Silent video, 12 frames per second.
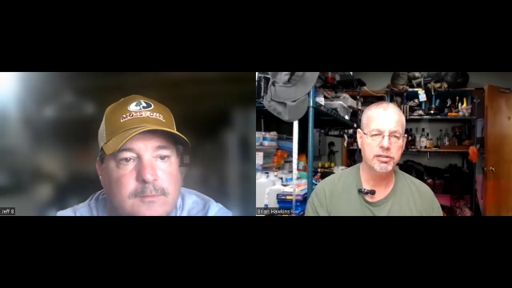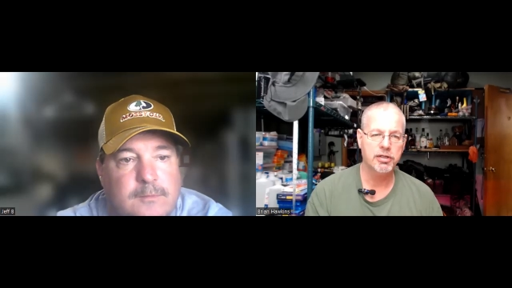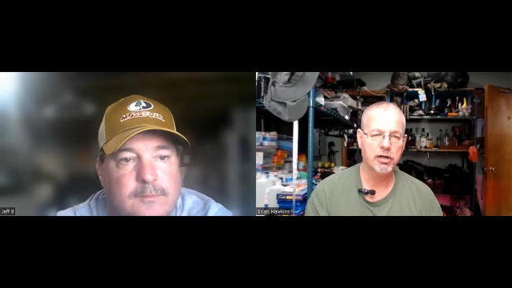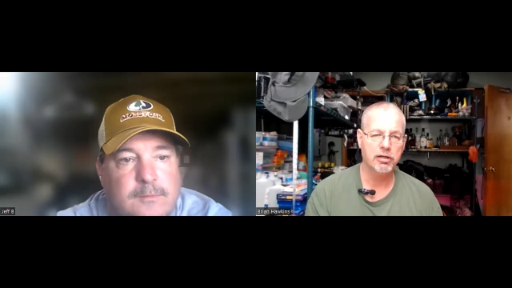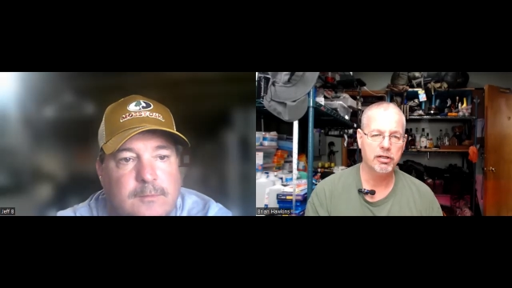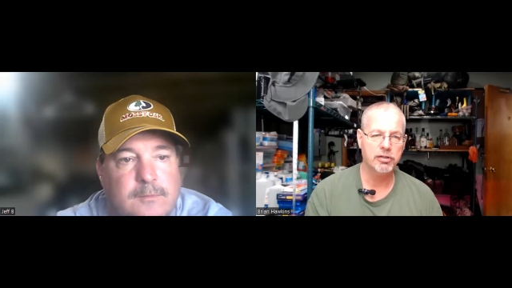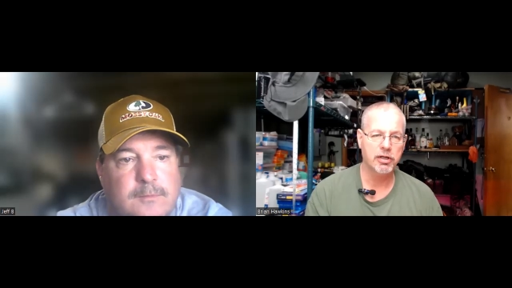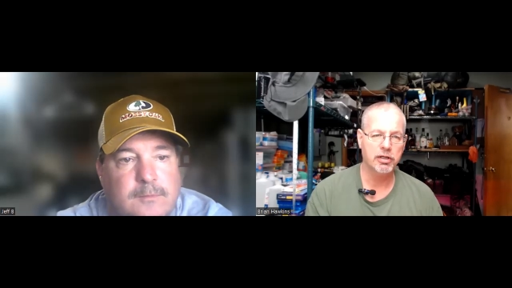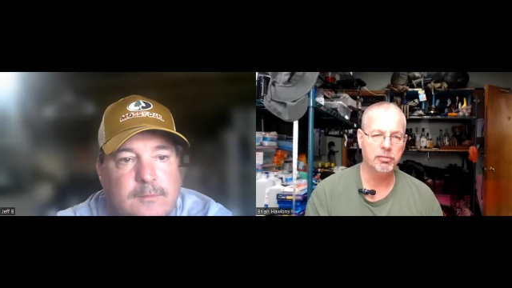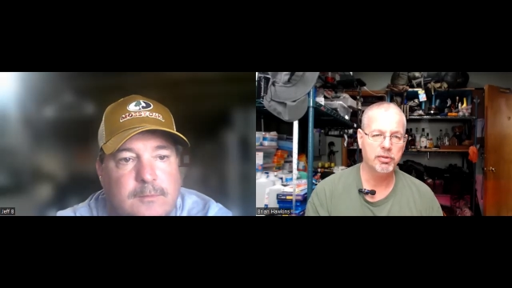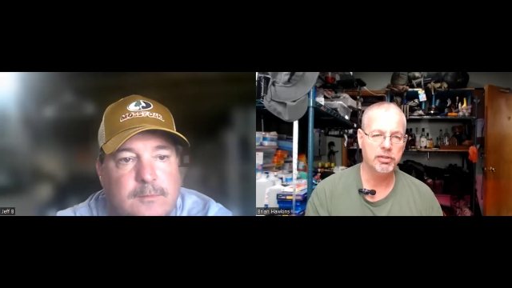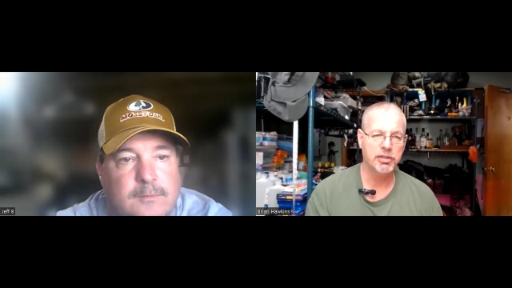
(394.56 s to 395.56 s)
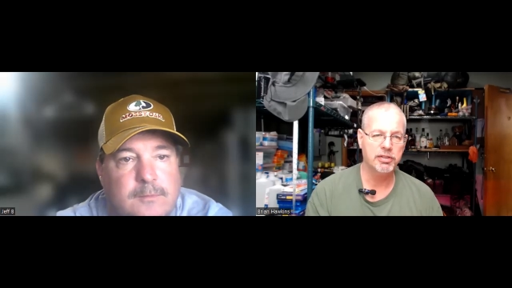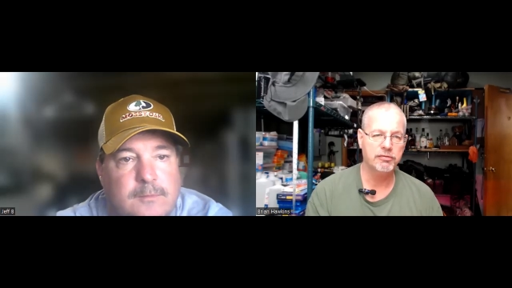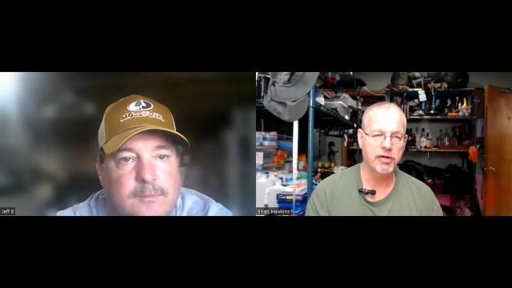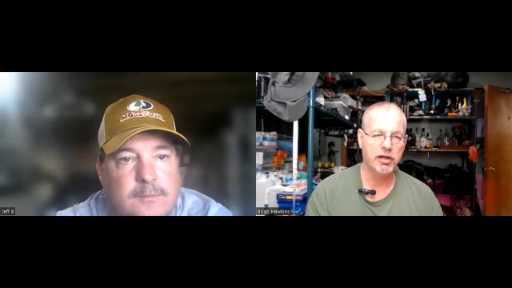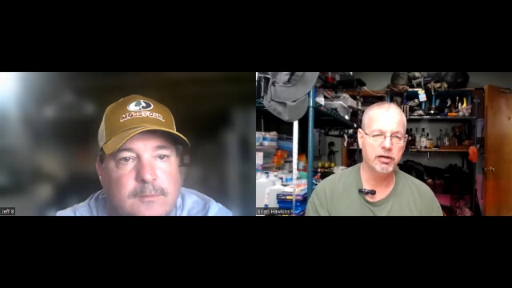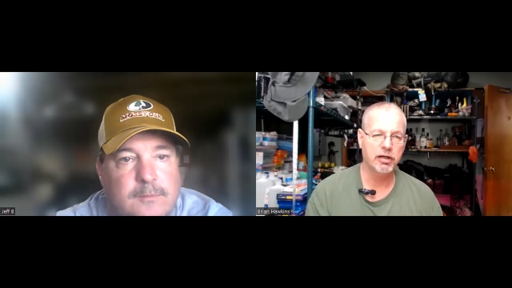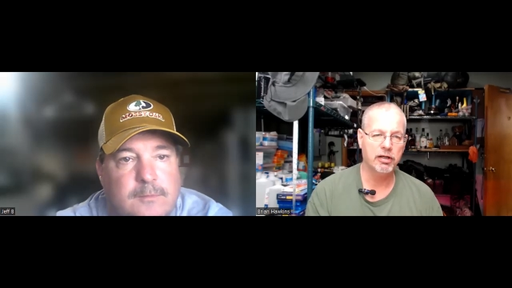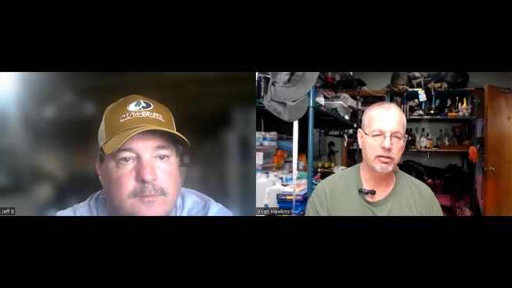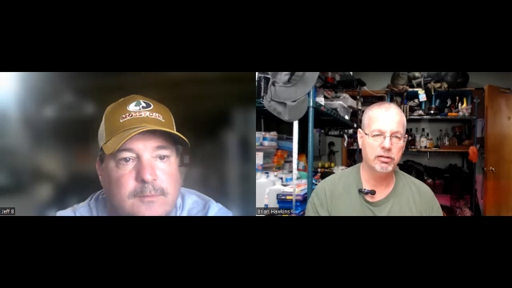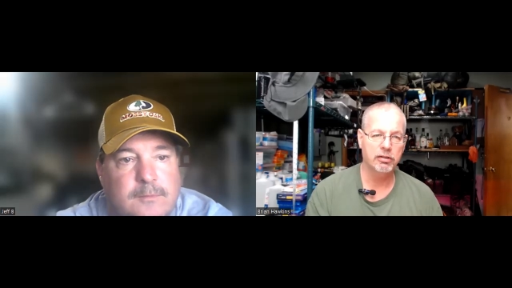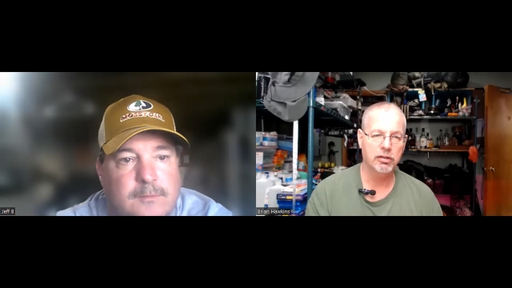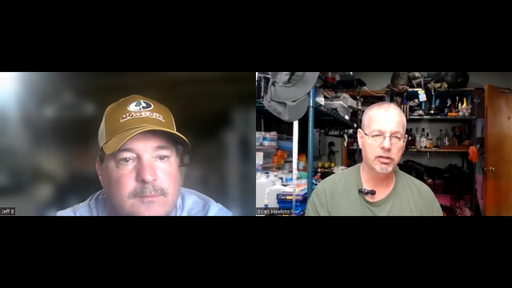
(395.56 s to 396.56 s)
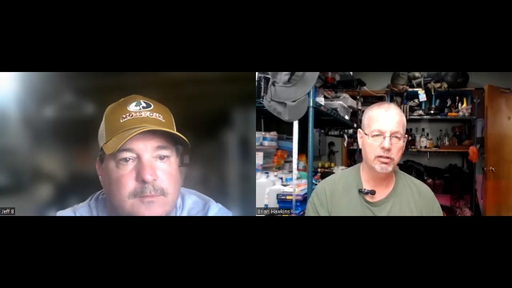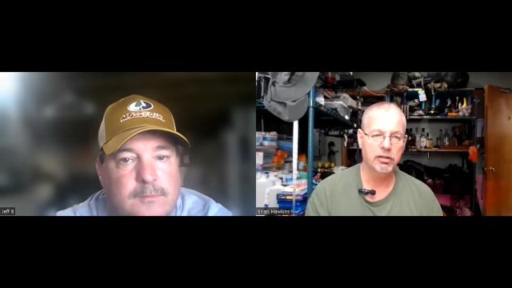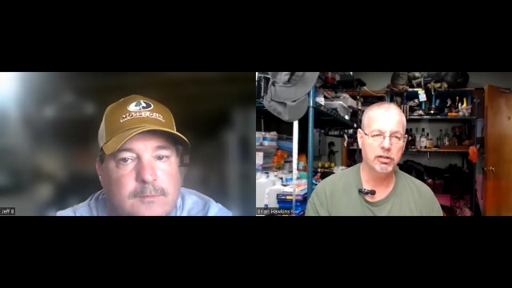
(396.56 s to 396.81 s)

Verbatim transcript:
Speaker 1: and started trying to put this fire out.